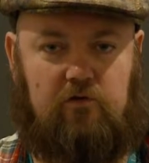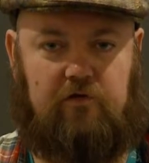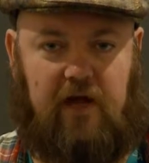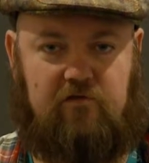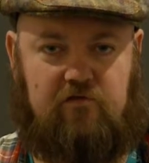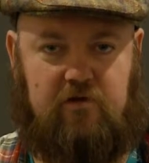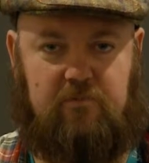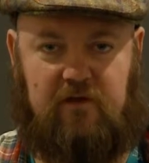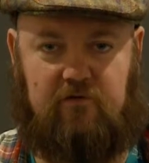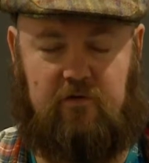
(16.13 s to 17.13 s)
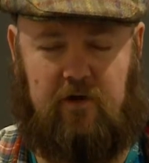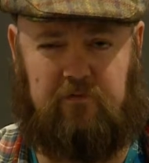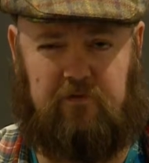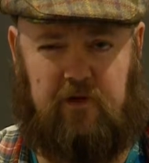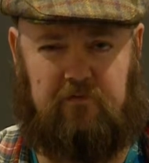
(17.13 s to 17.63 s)
statutory mental health
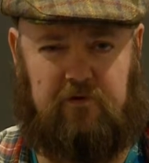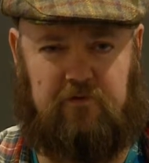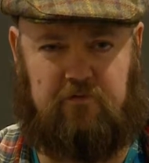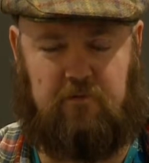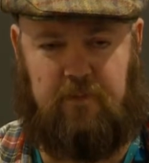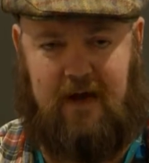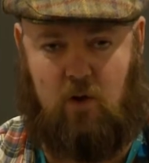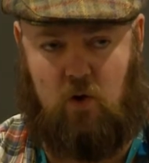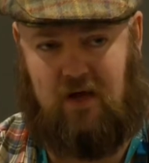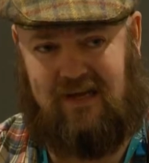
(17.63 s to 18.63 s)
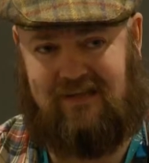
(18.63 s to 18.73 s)
services for about